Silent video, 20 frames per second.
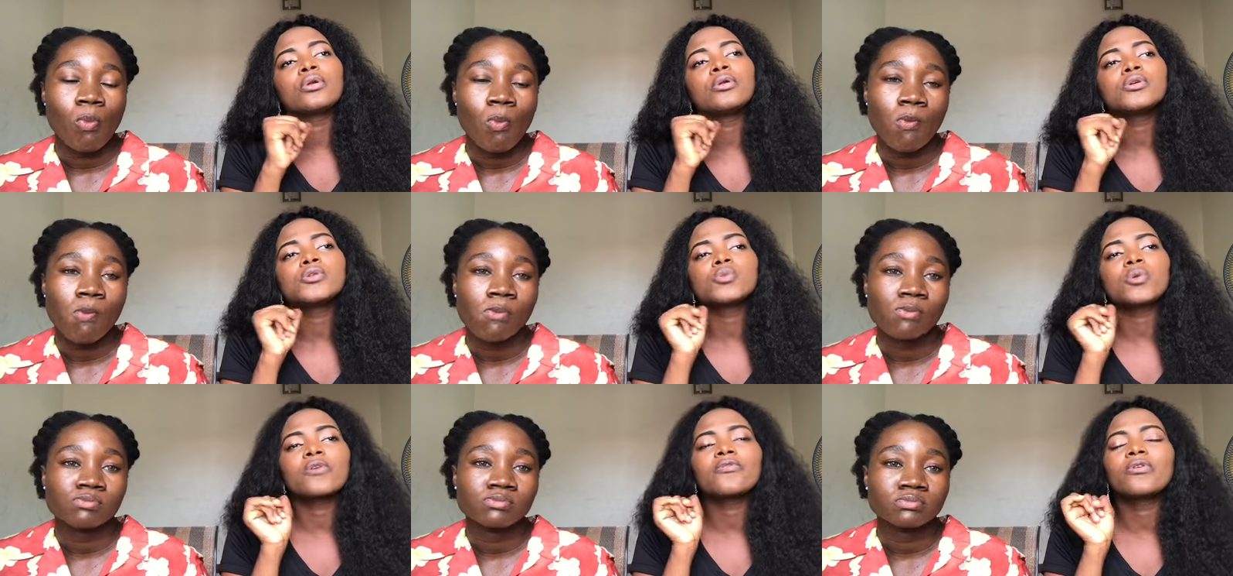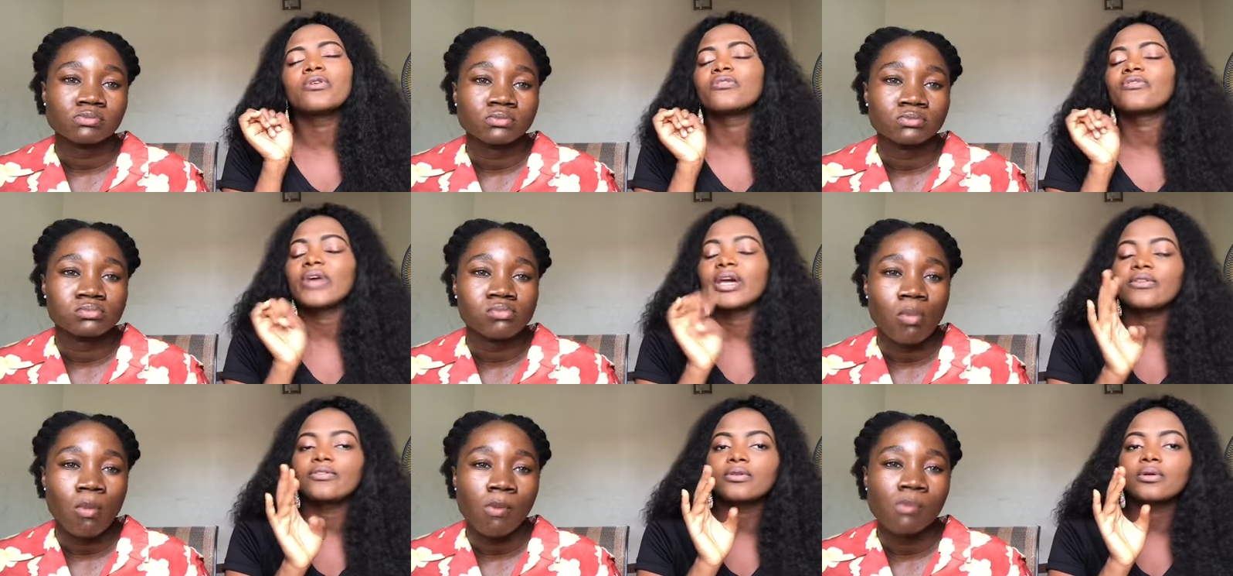Speaker 1: close work from
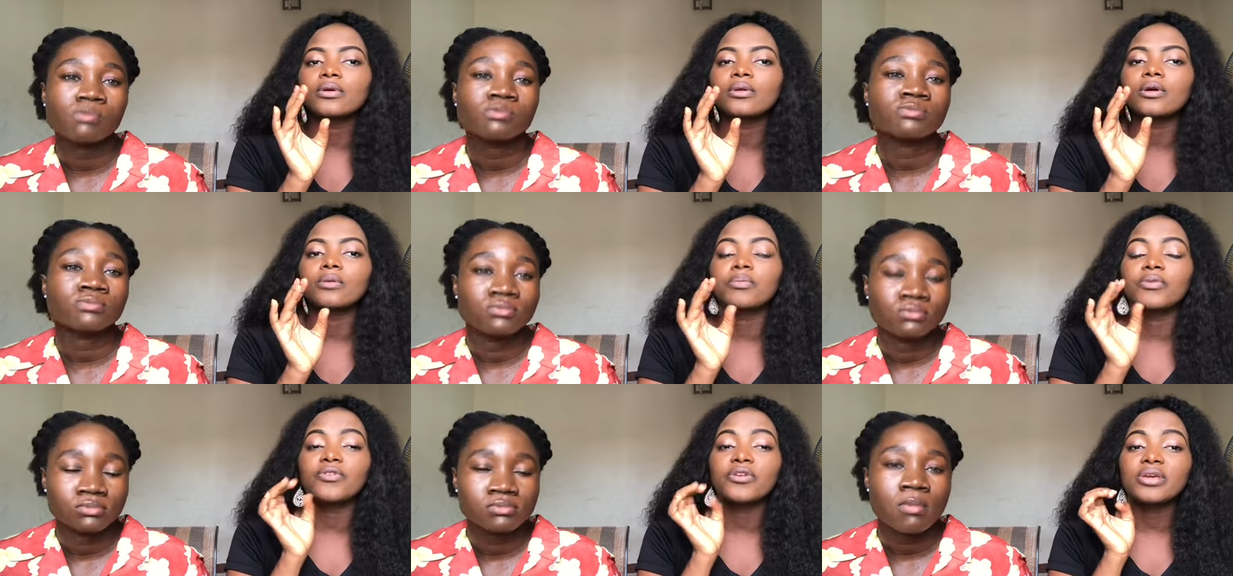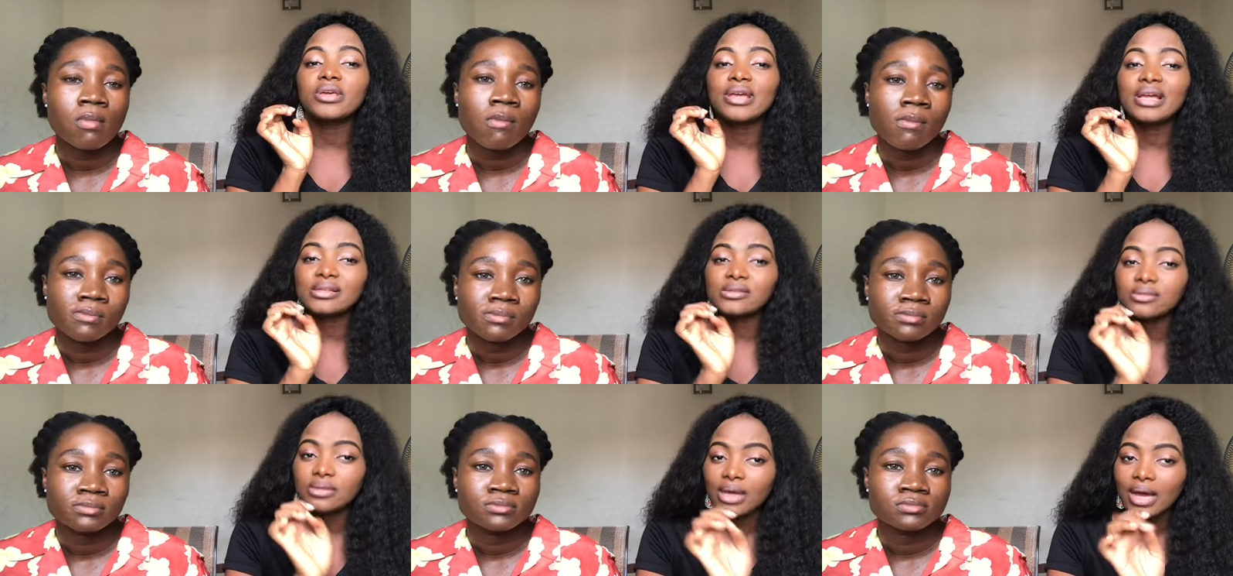five o'clock before you
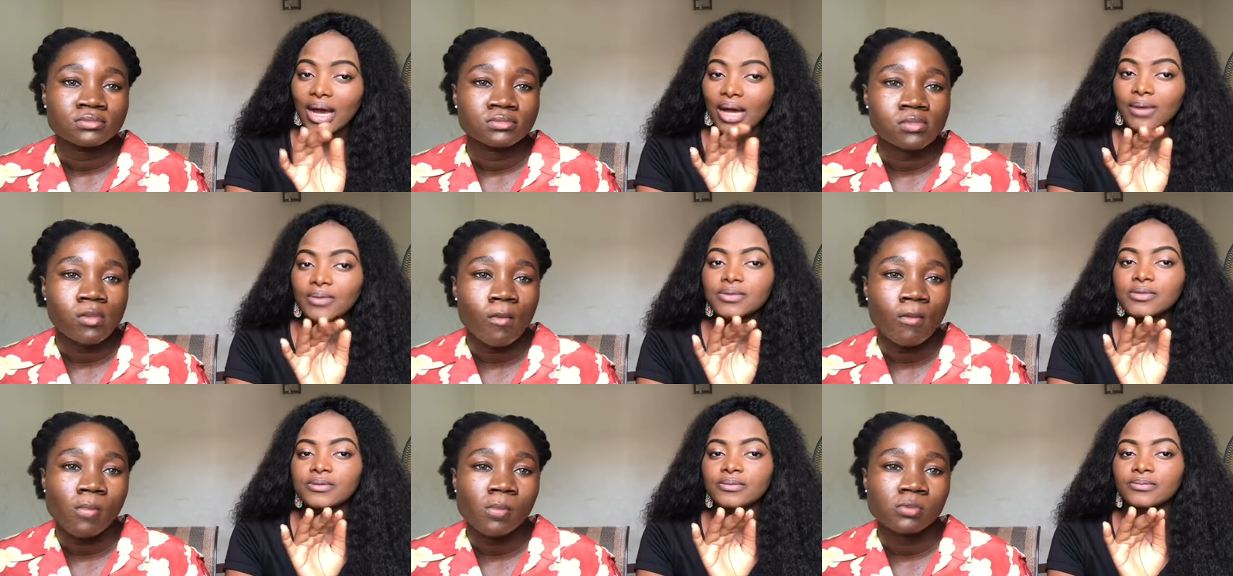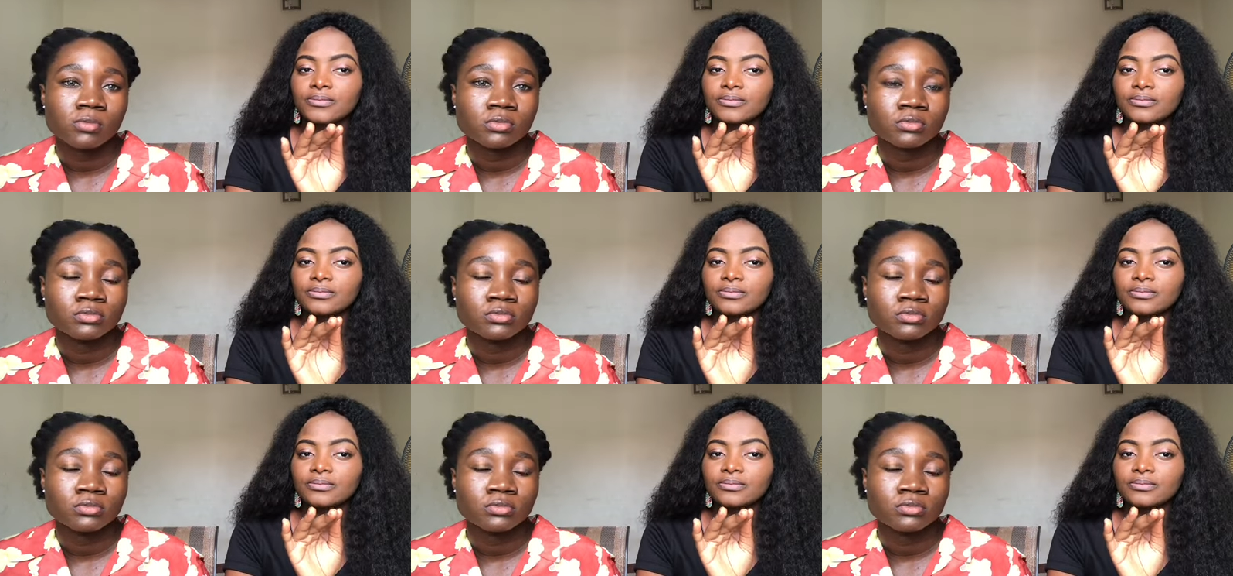get to the house